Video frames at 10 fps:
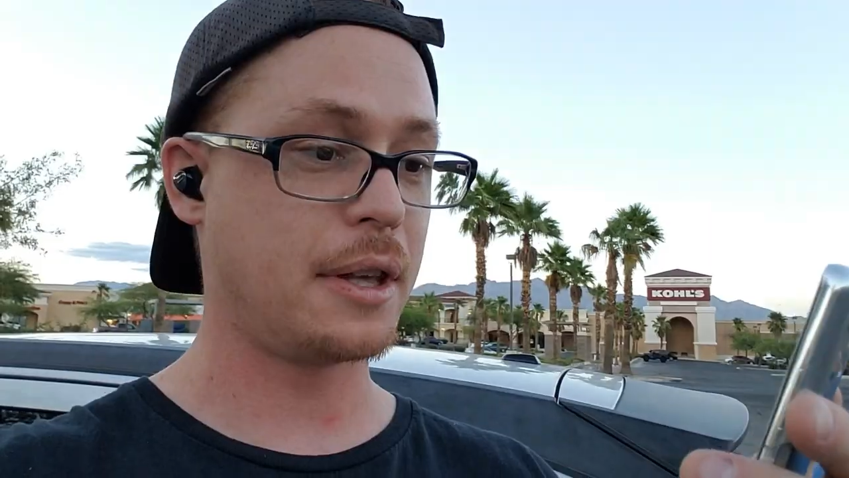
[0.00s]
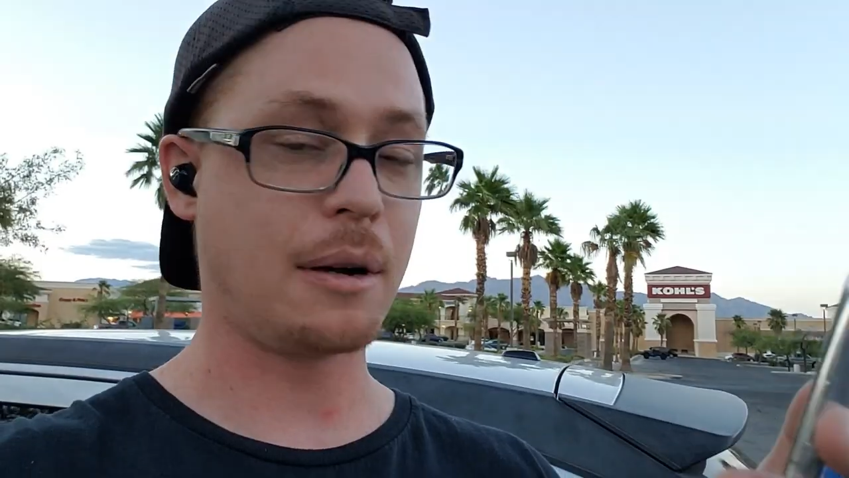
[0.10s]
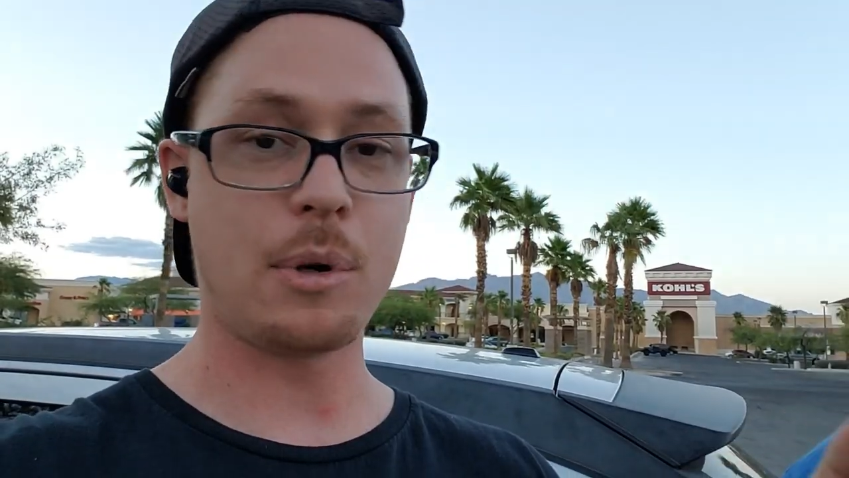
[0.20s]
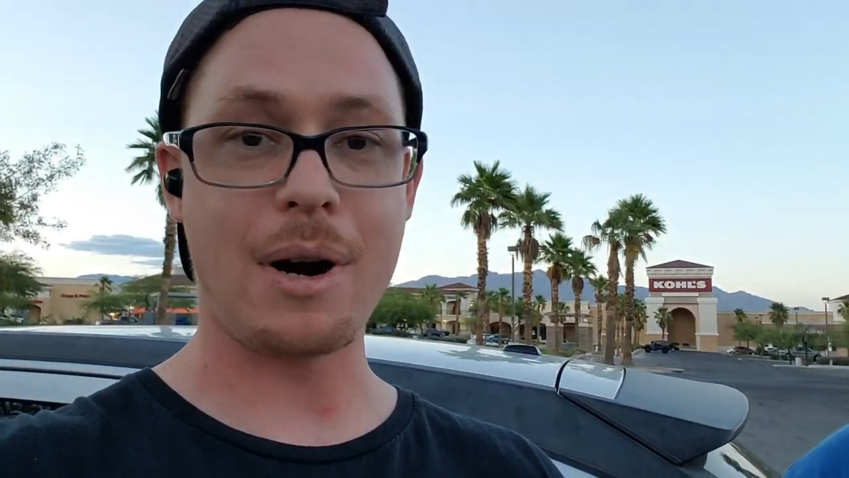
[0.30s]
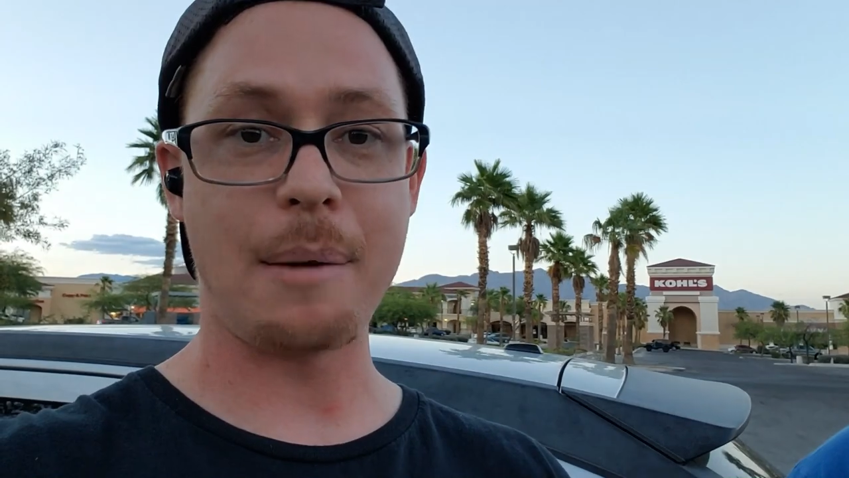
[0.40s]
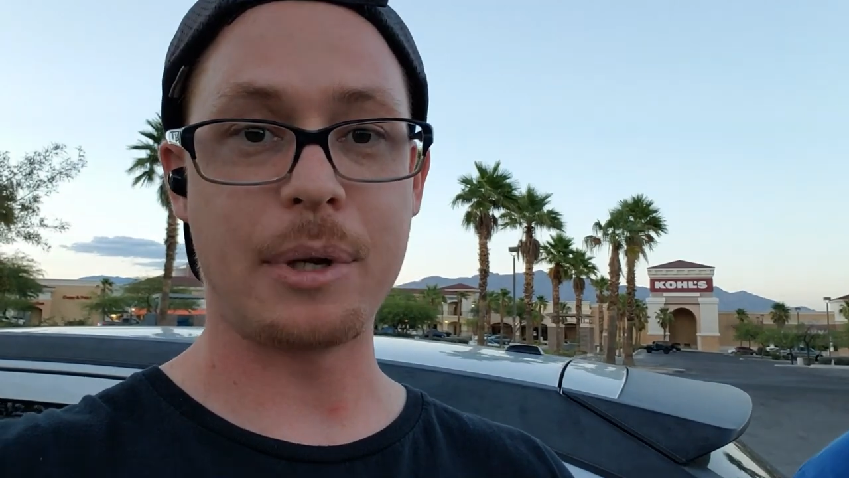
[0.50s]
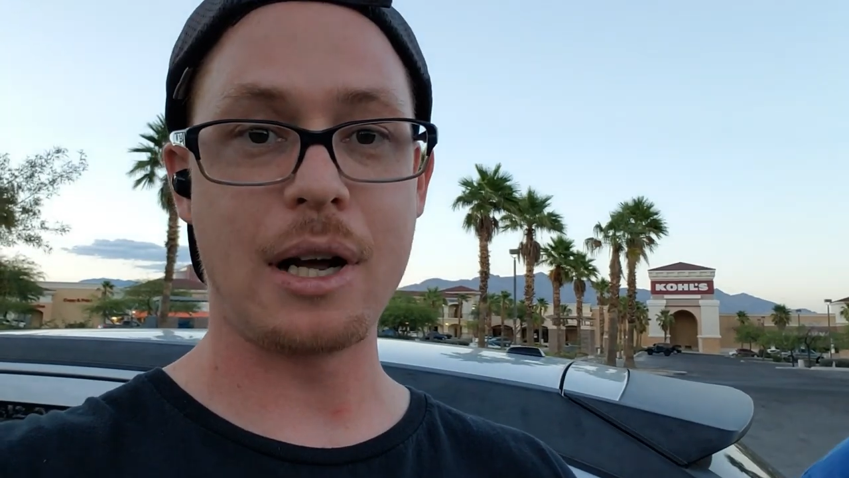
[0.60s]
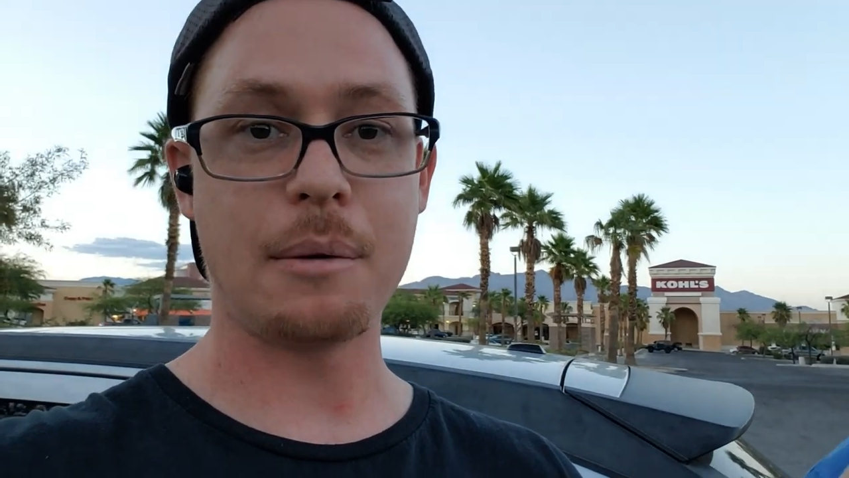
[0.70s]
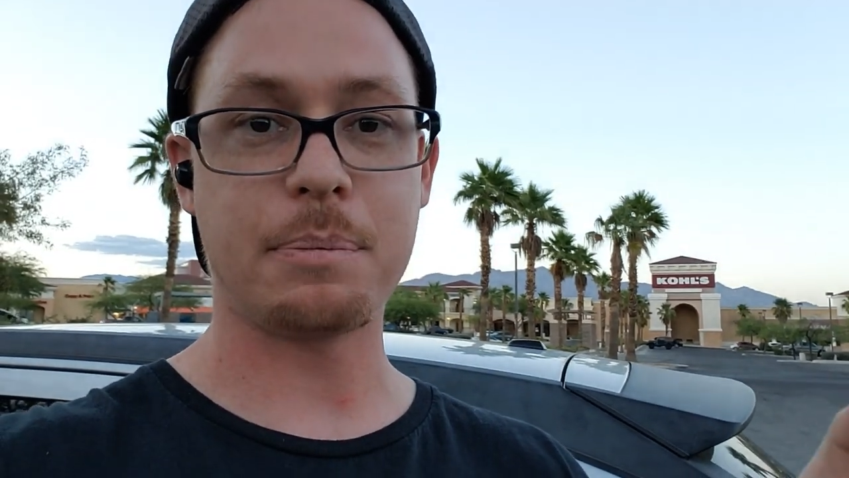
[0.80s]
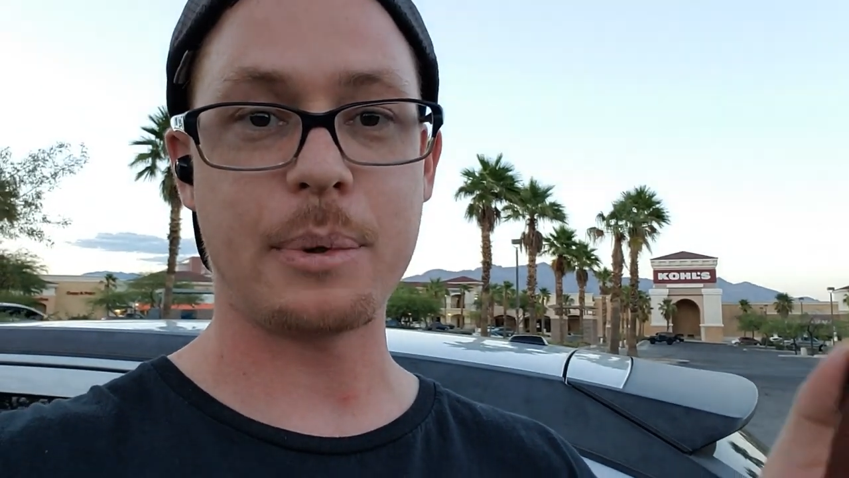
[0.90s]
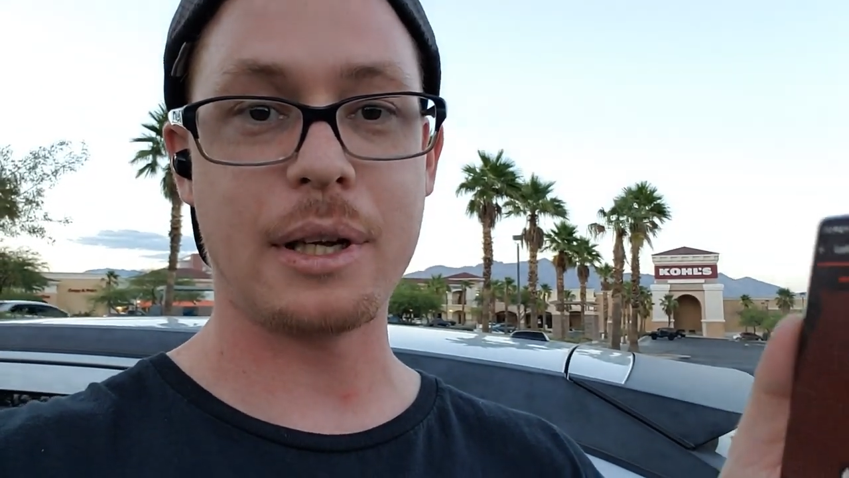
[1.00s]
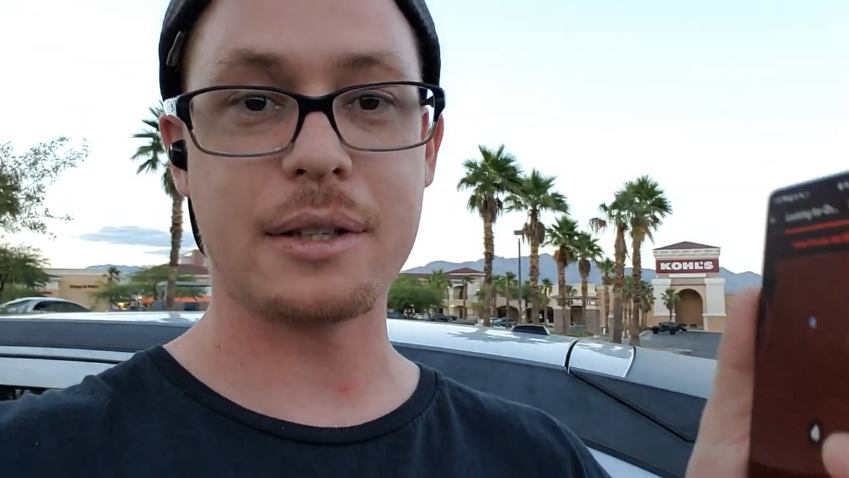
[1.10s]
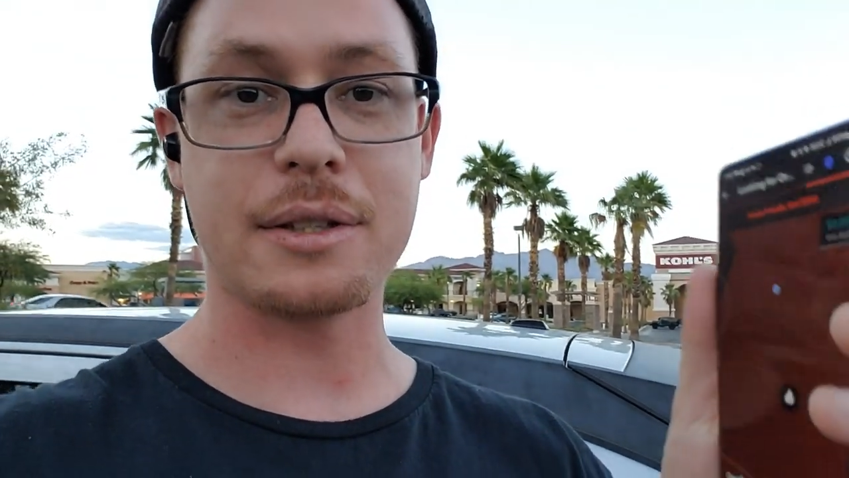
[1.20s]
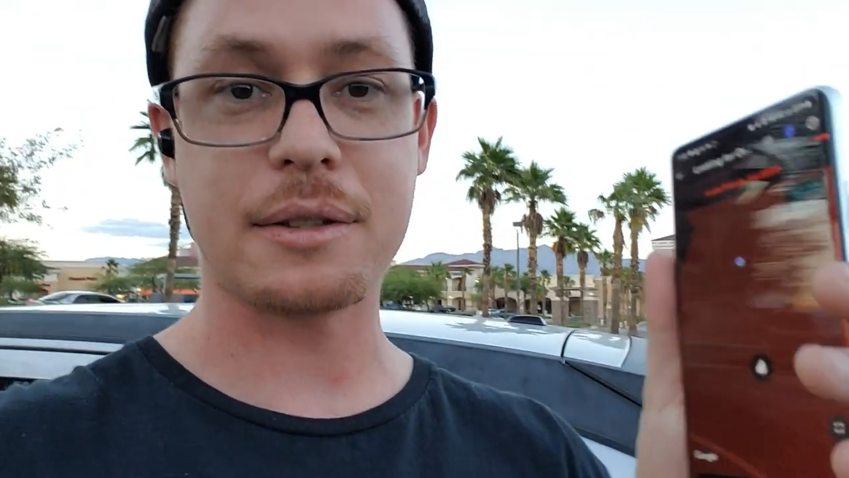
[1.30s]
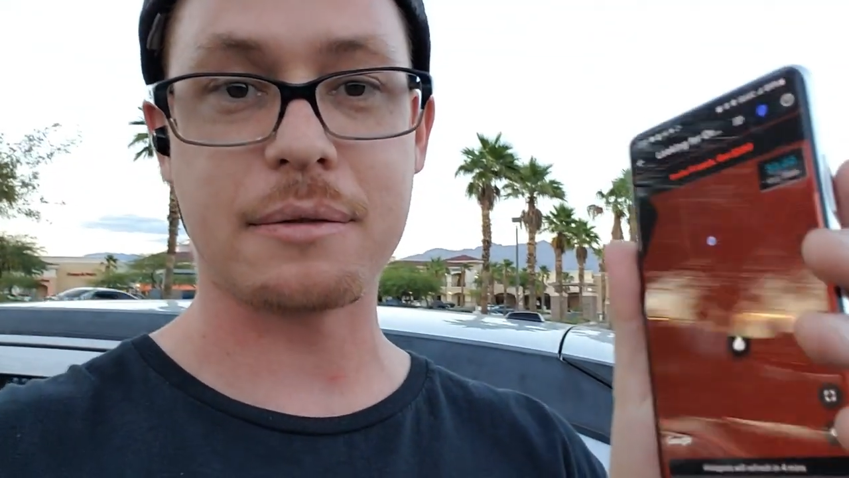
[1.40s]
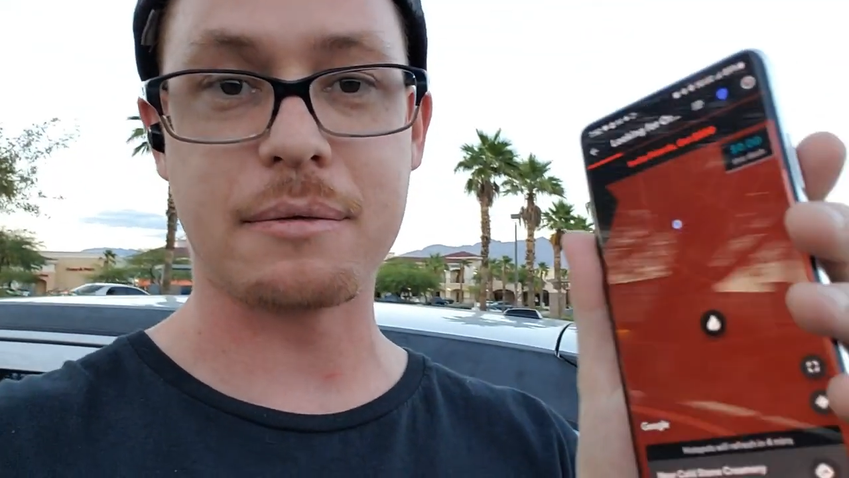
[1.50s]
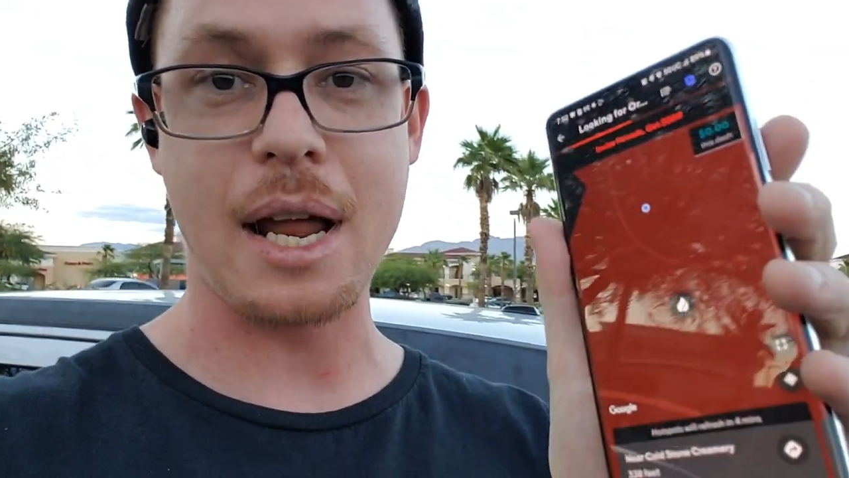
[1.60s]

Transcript: I think I'm gonna wrap it up. It's